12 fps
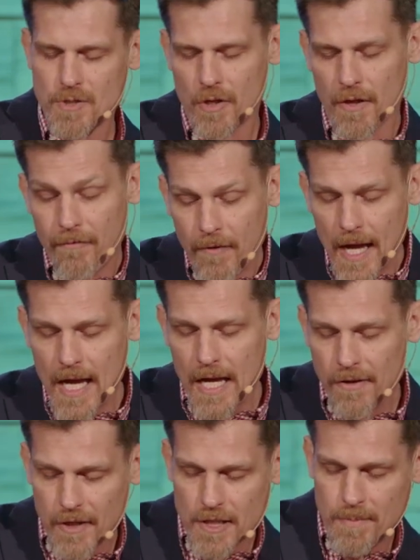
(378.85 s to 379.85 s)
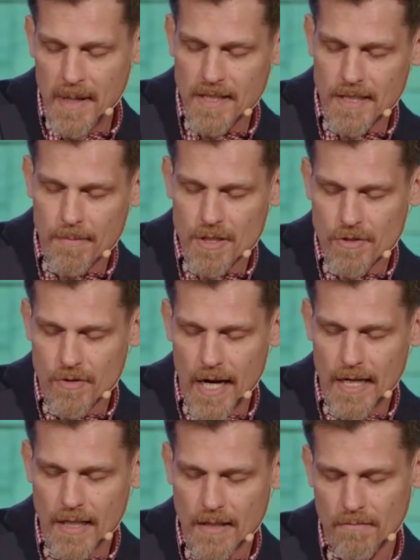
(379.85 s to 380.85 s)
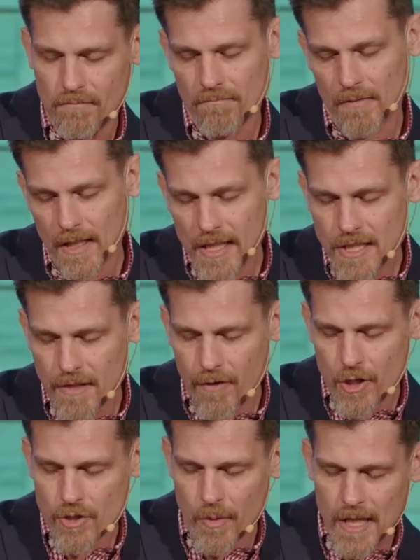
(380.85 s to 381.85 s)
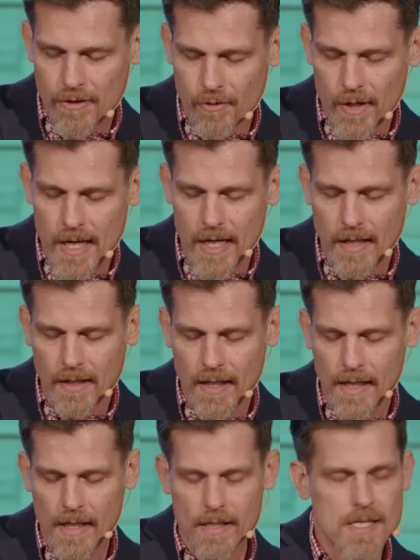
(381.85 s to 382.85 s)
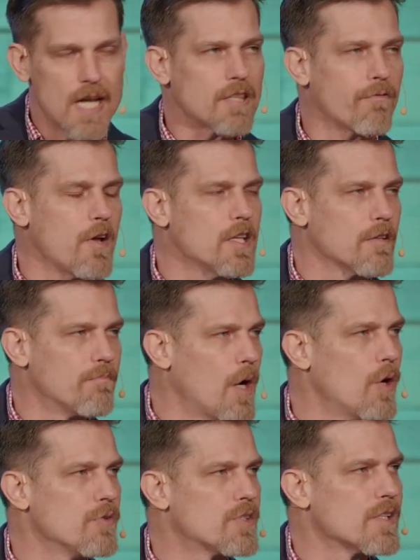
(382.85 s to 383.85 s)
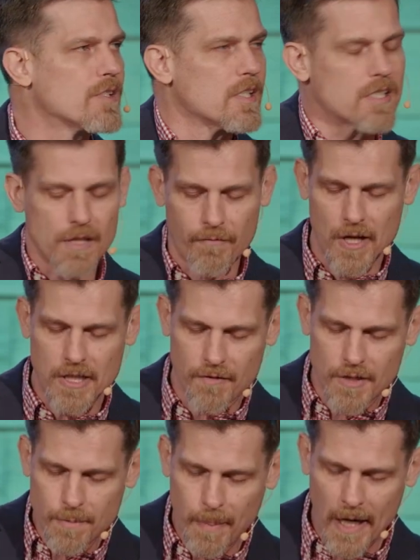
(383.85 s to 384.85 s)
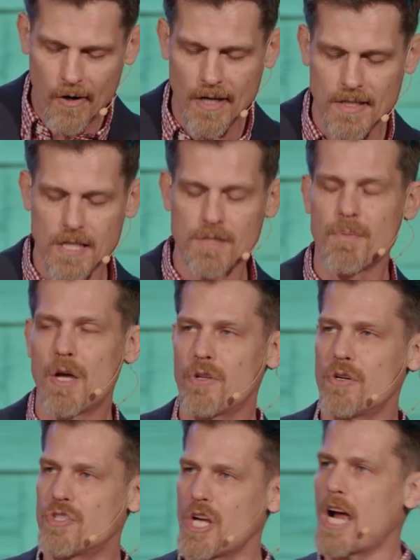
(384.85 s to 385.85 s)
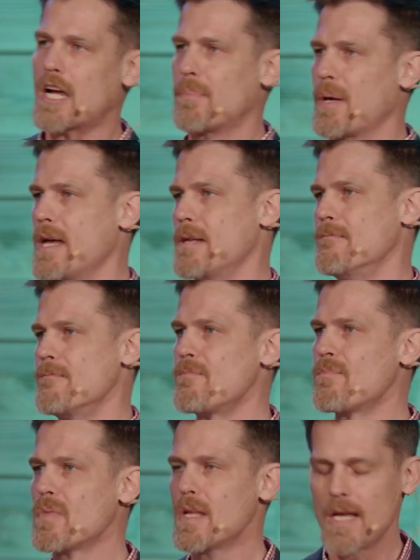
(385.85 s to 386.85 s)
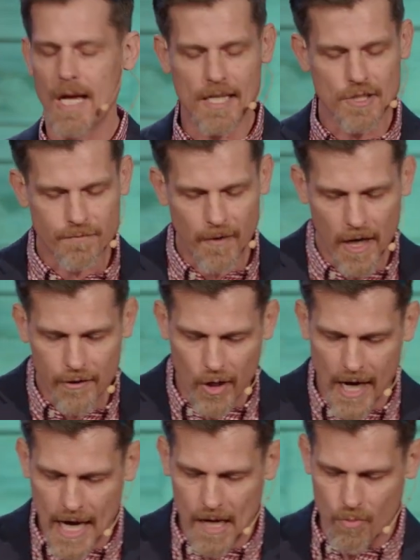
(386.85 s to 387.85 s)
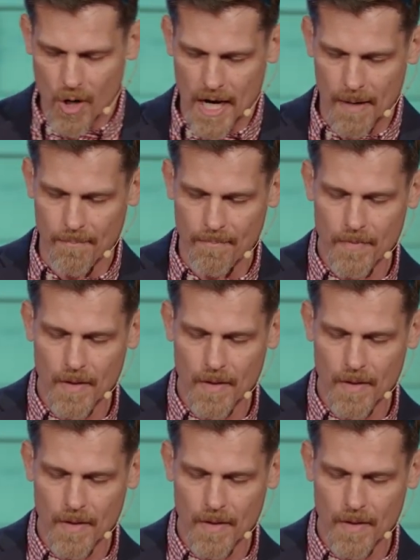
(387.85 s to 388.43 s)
So the faith that's being demonstrated, at least in verse 23, it's not the faith of Moses, it's the faith of his parents, his mother Jochebed, and his father Amram.